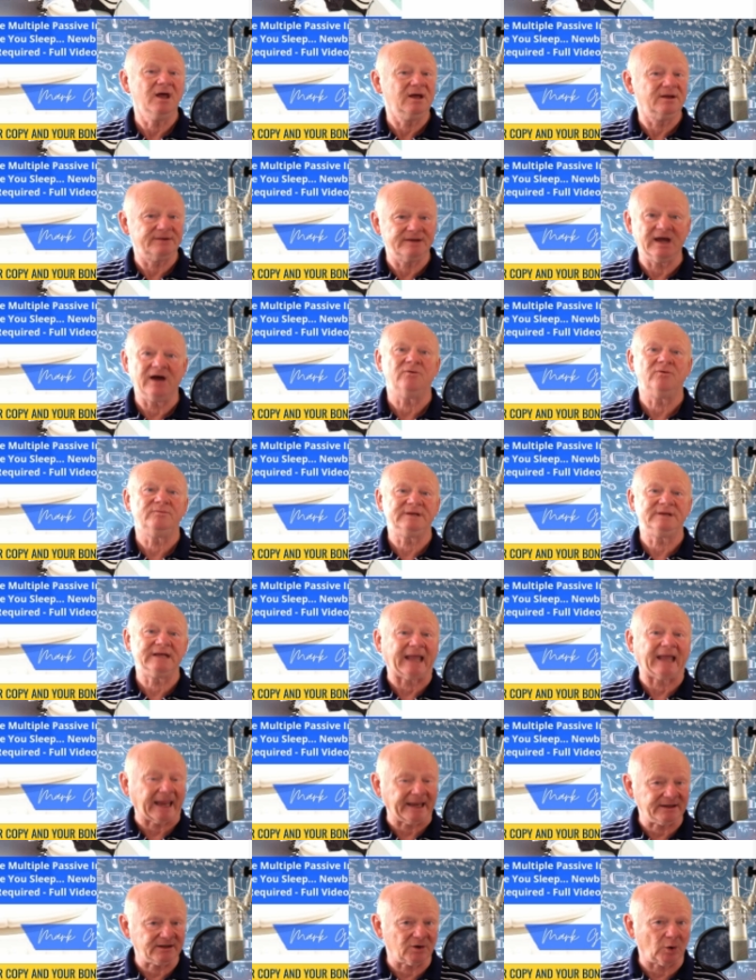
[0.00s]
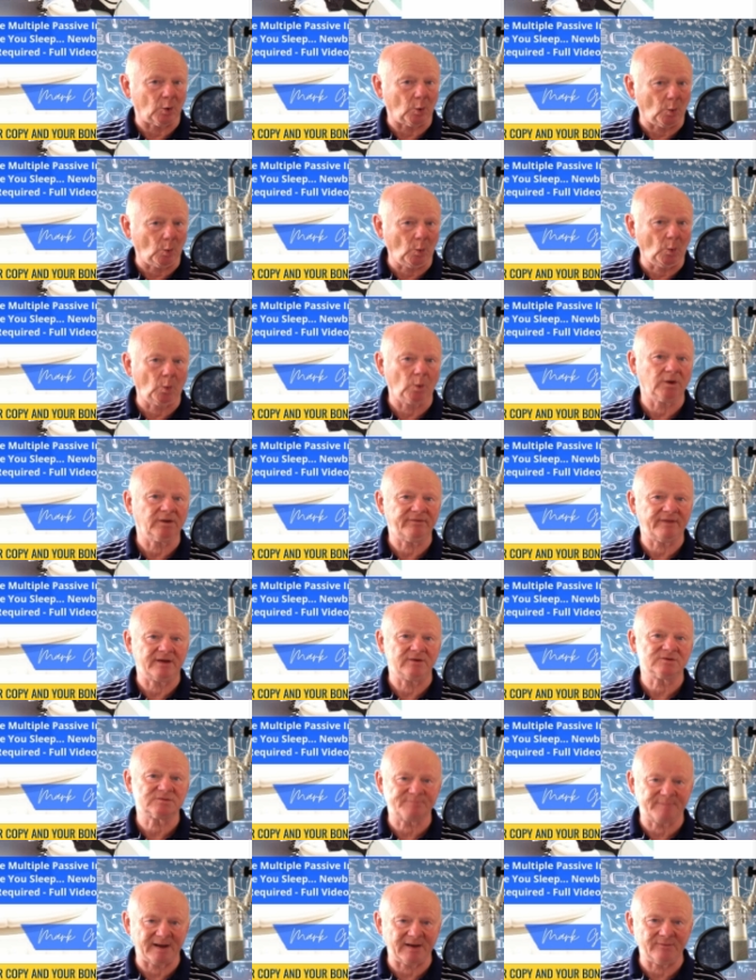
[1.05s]
No, you're getting all of
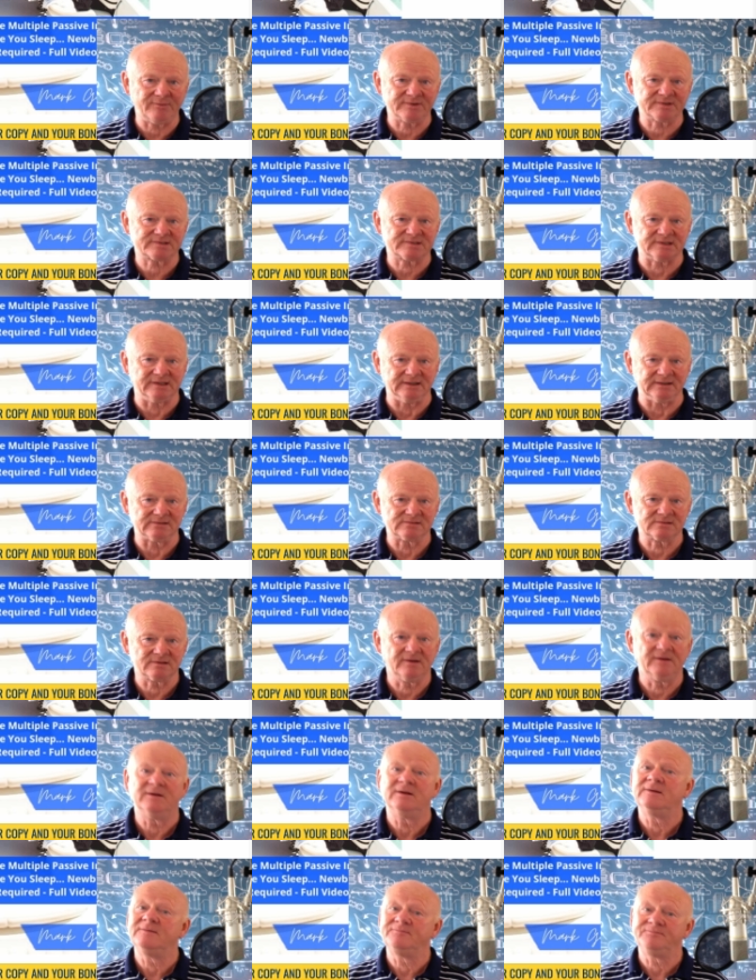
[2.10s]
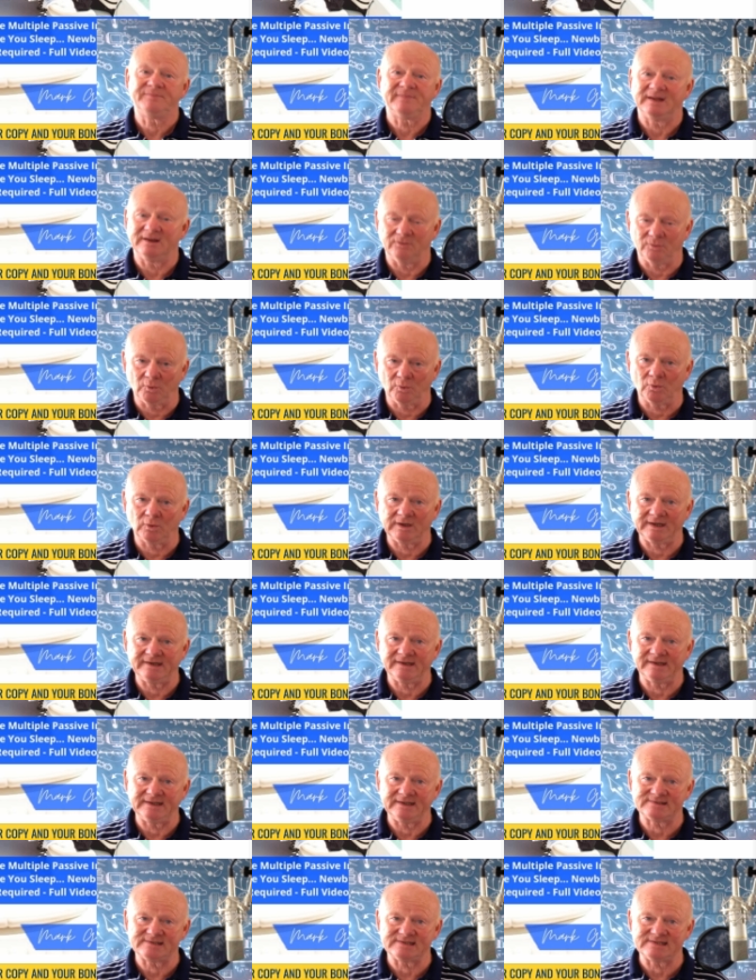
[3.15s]
those bonuses all in
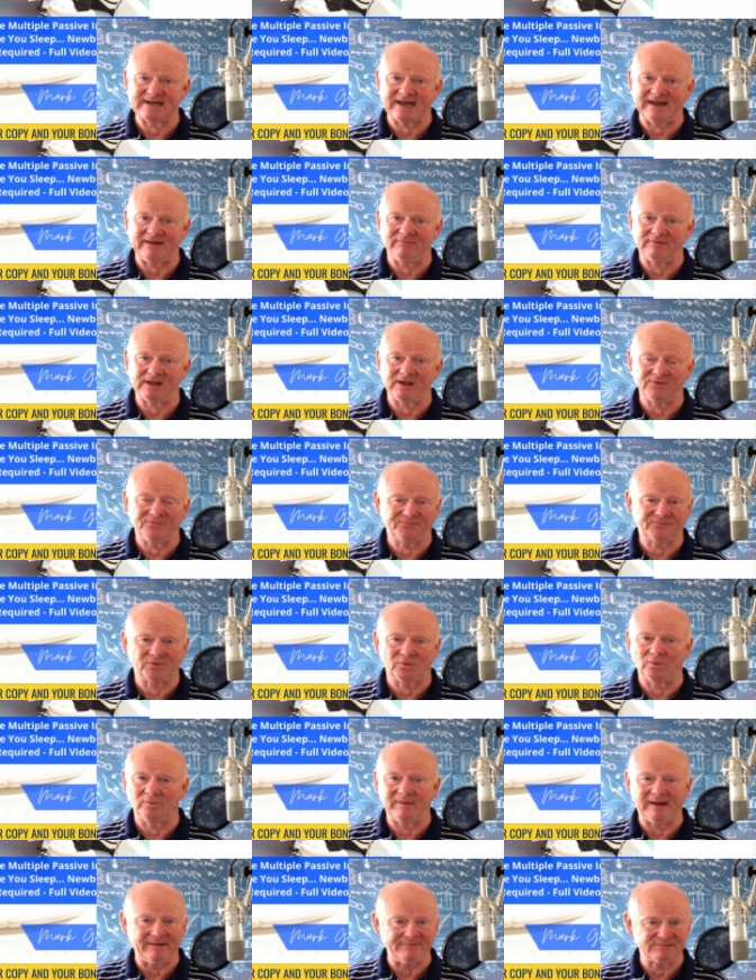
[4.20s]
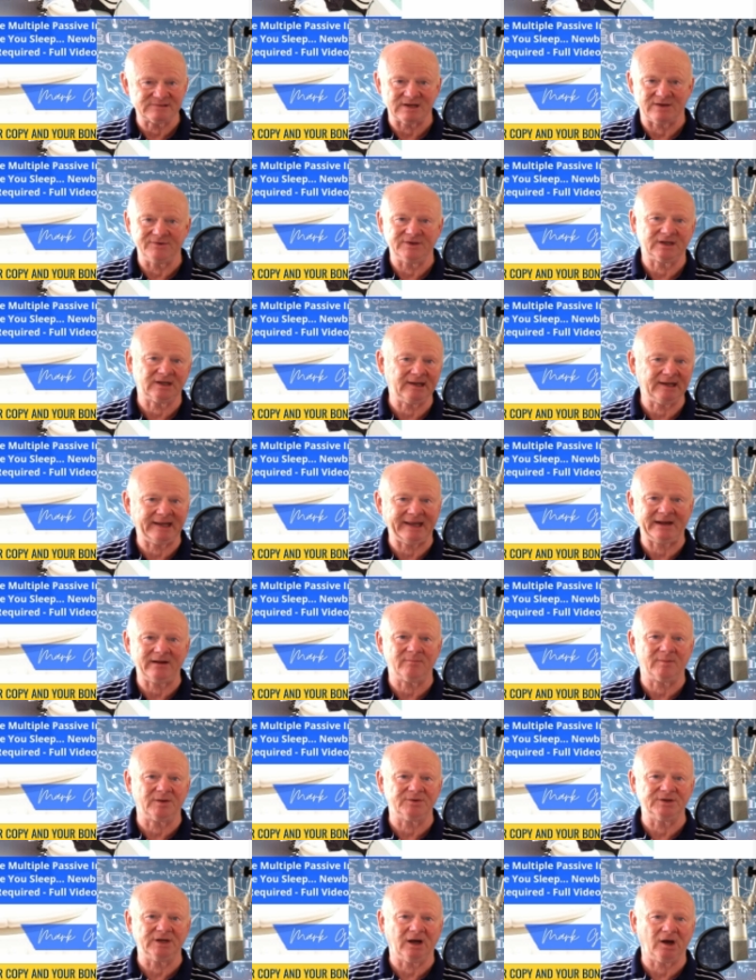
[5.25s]
easy download format. So you can get them
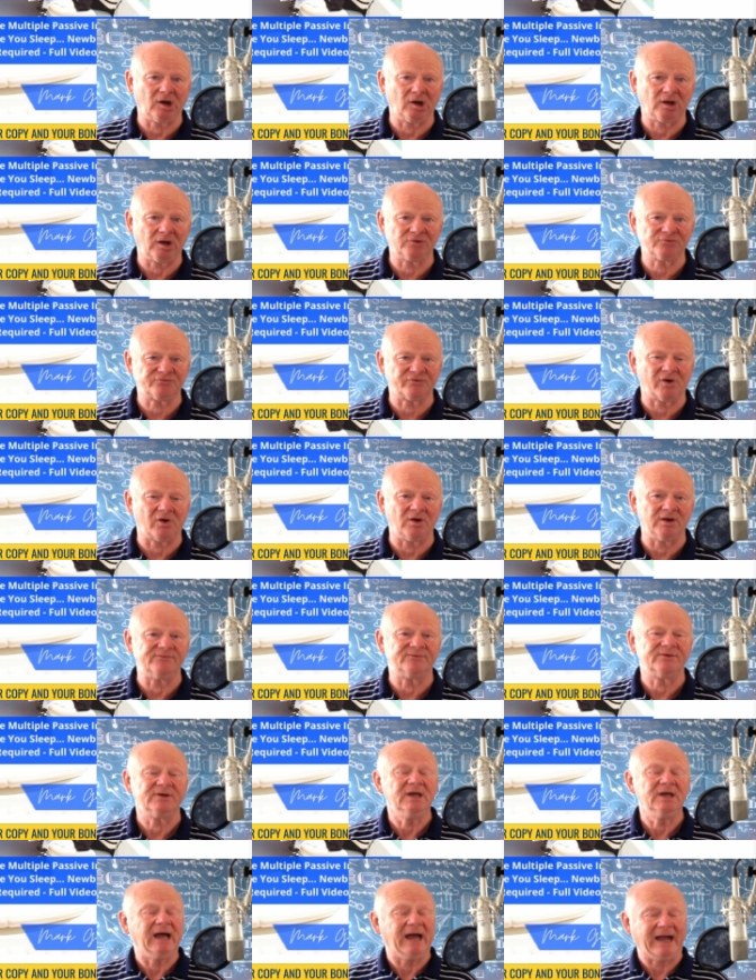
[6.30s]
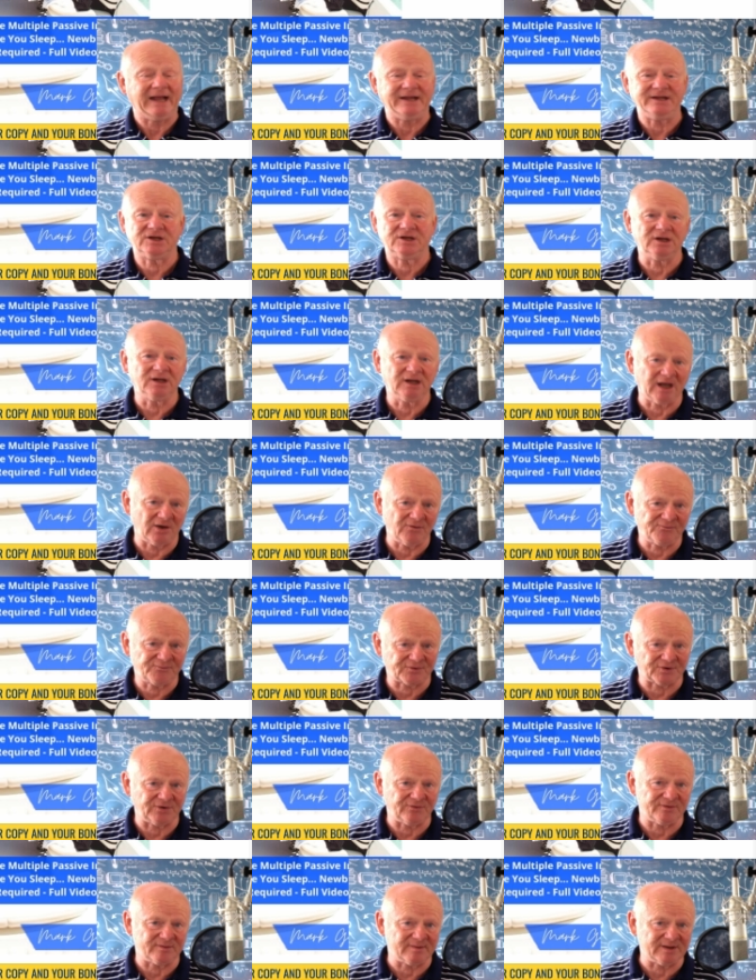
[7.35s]
on your hard drive and you can go
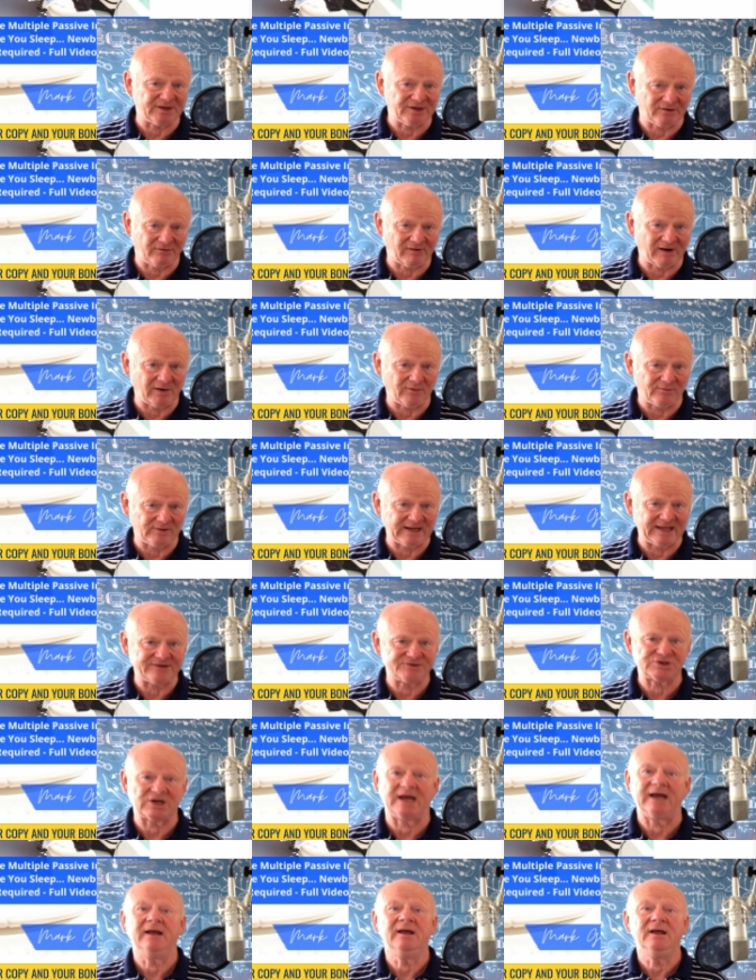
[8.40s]
through them at your own leisure,